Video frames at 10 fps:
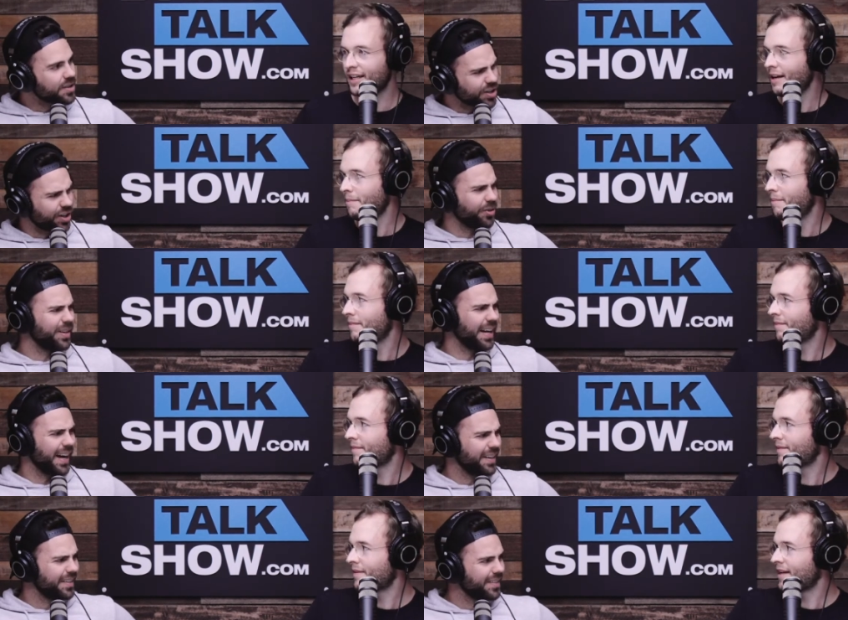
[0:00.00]
Speaker 1: that's a security
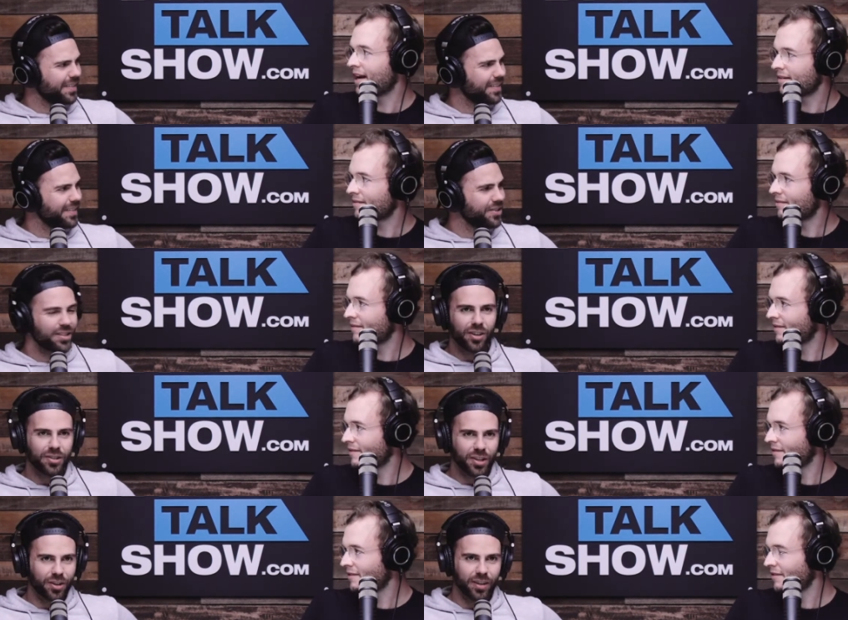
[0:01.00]
guard? Yeah. She's not a
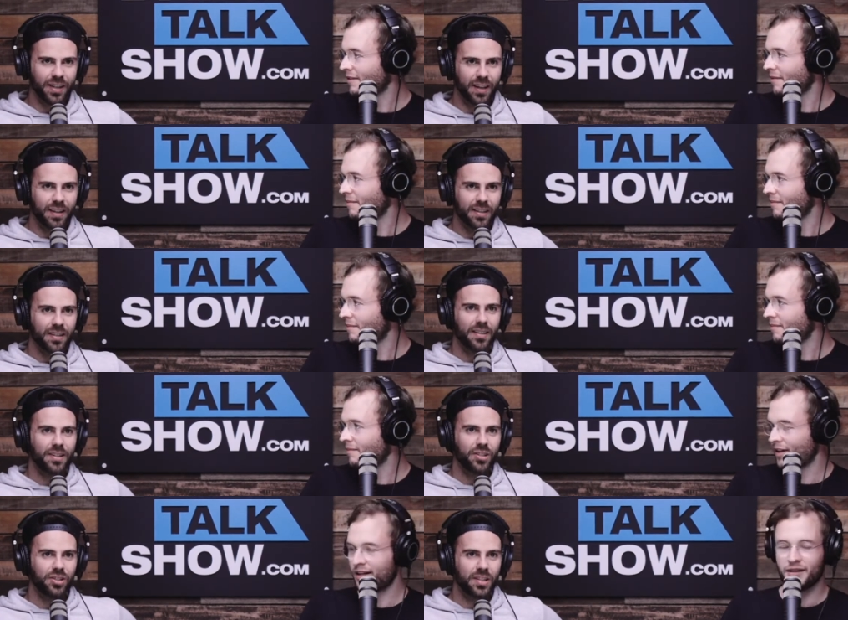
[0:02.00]
security guard.
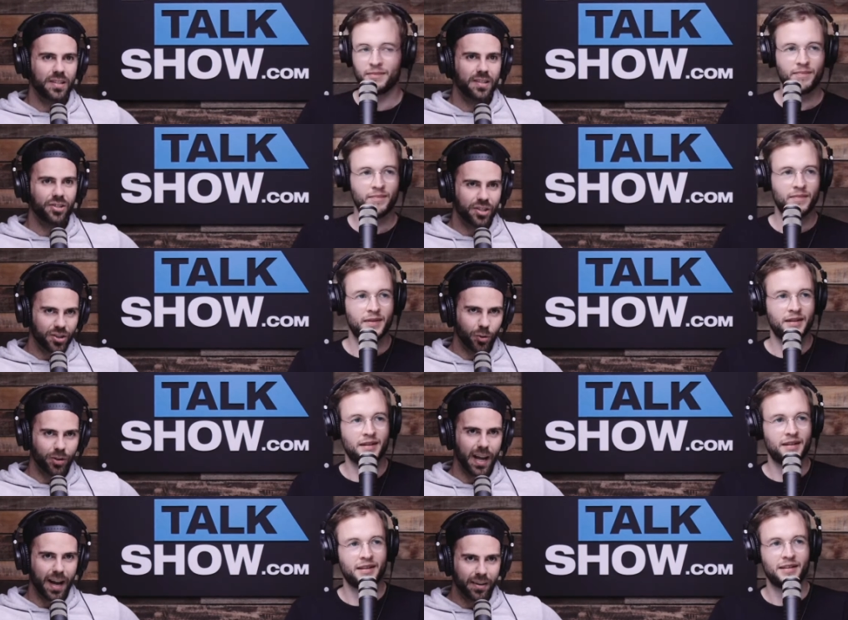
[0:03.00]
Okay. She's
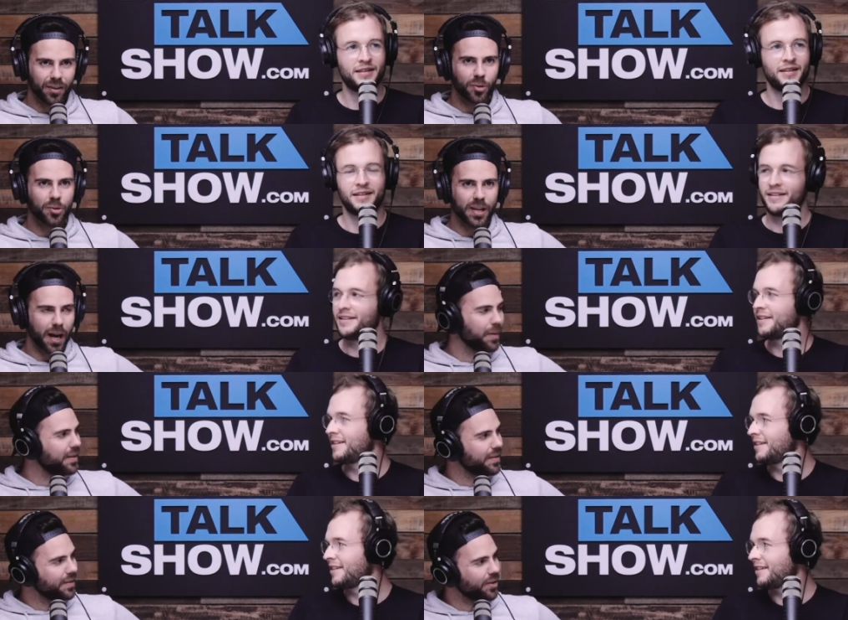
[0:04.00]
sorting out who's
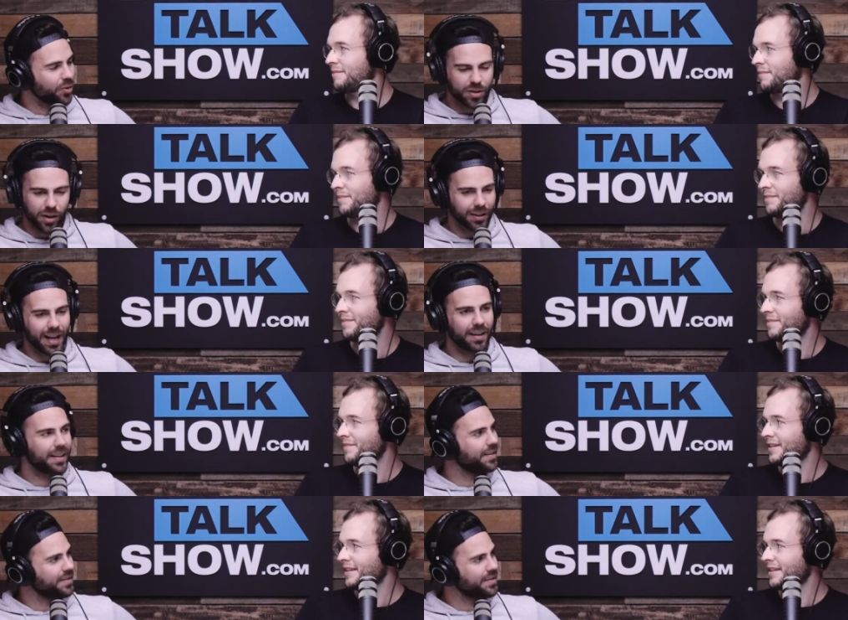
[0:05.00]
coming, who's not allowed in